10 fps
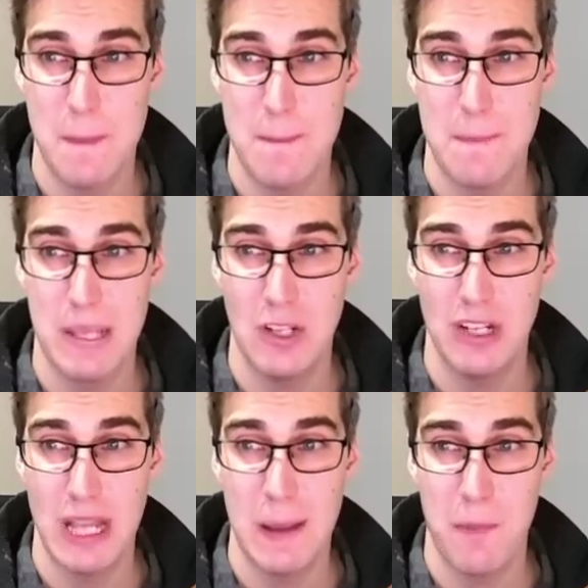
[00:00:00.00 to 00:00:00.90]

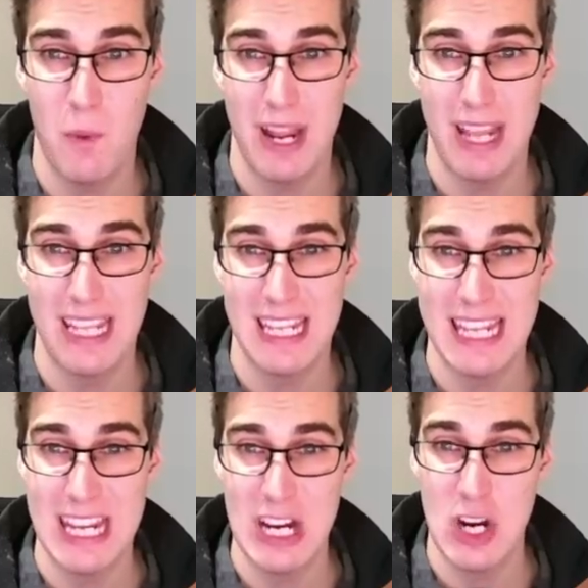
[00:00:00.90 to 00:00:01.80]
pillaring up right
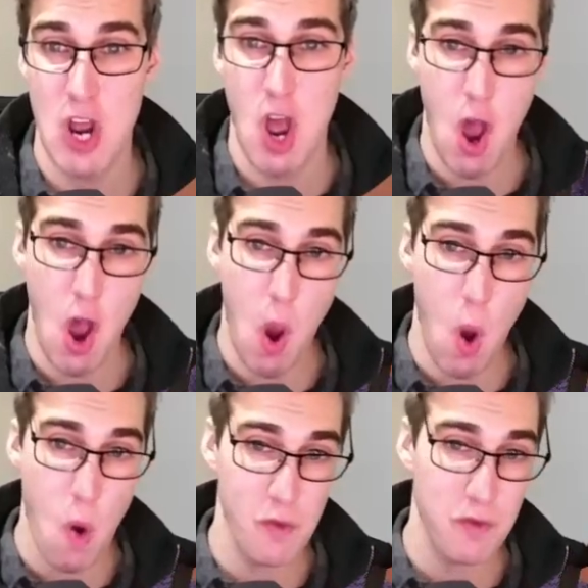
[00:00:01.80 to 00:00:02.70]
here.
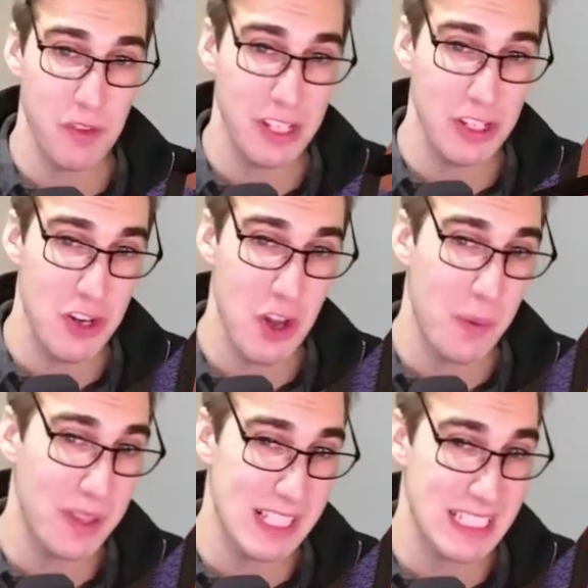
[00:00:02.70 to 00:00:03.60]
Hopefully you know
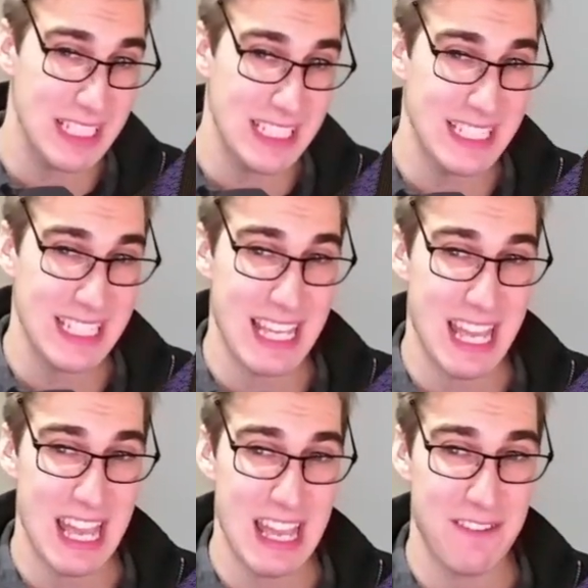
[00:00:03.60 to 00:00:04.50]
what this is.
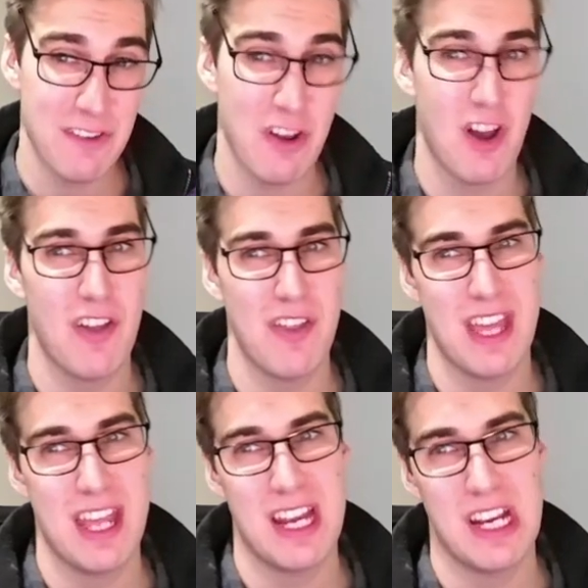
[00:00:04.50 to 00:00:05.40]
If not,
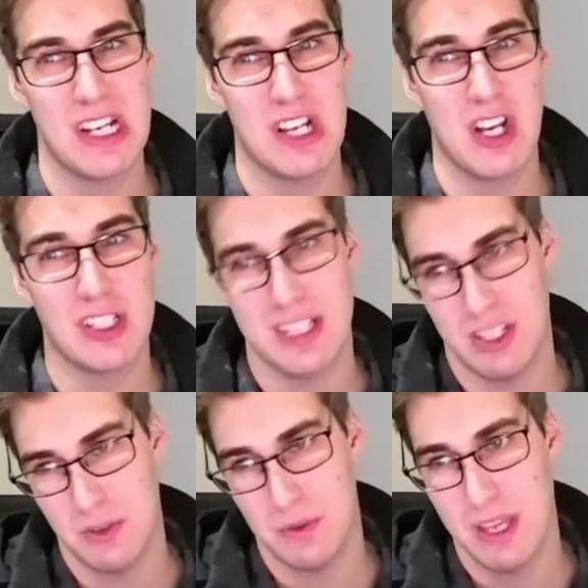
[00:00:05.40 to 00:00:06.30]
then I'll tell
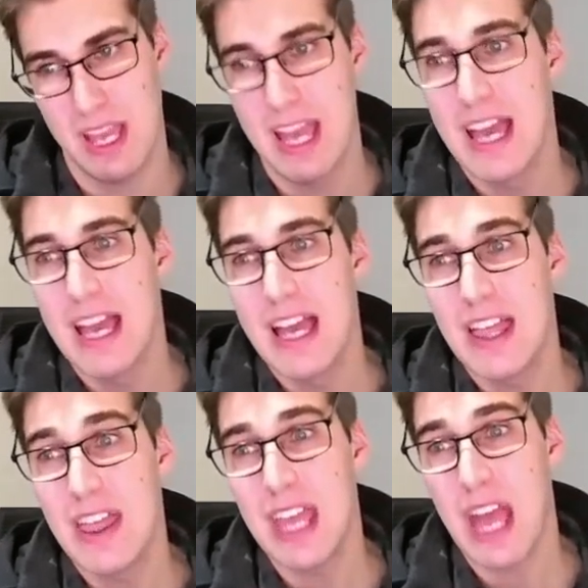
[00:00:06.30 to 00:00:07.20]
you.
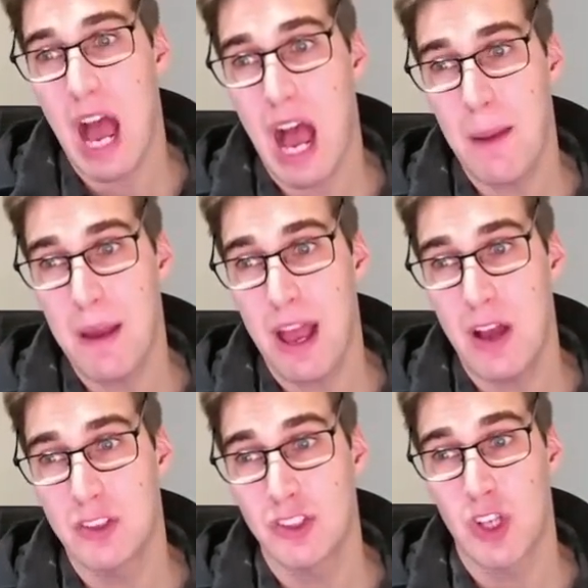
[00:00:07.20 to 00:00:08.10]
The up
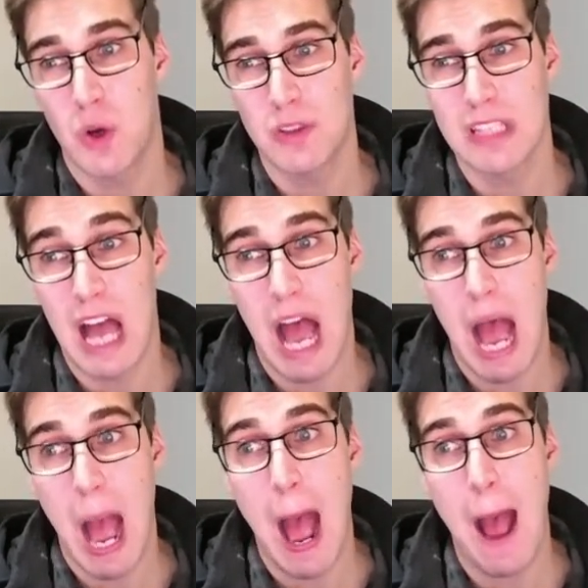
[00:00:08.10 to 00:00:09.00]
house goes
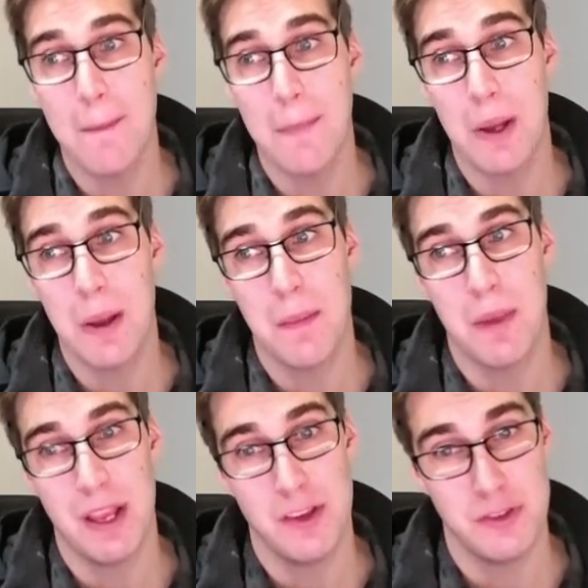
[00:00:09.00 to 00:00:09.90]
up
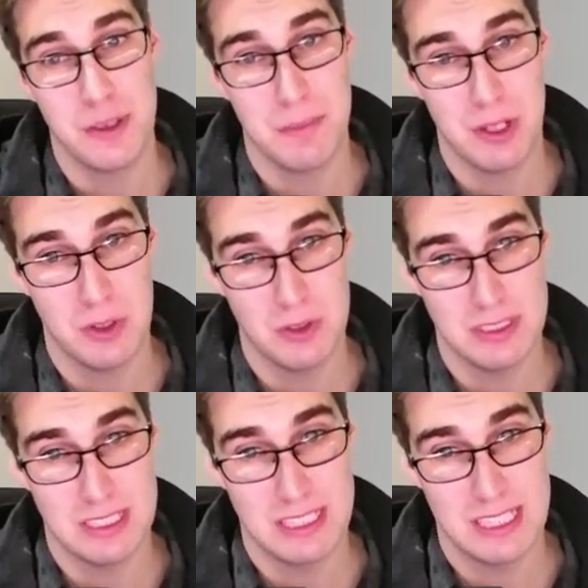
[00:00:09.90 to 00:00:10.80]
by using
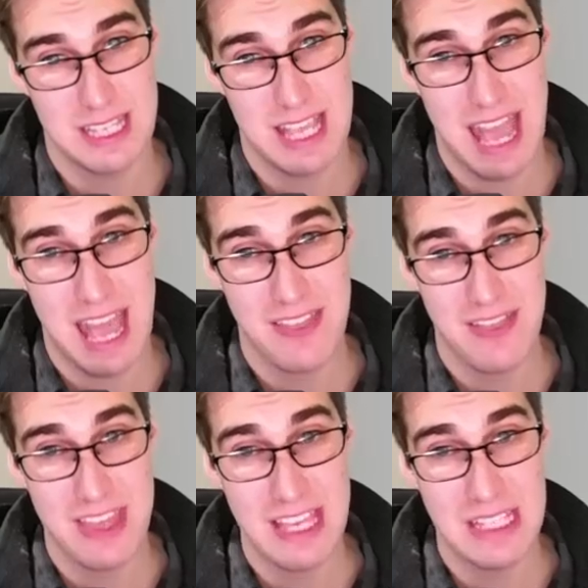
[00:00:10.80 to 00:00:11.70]
balloons, and these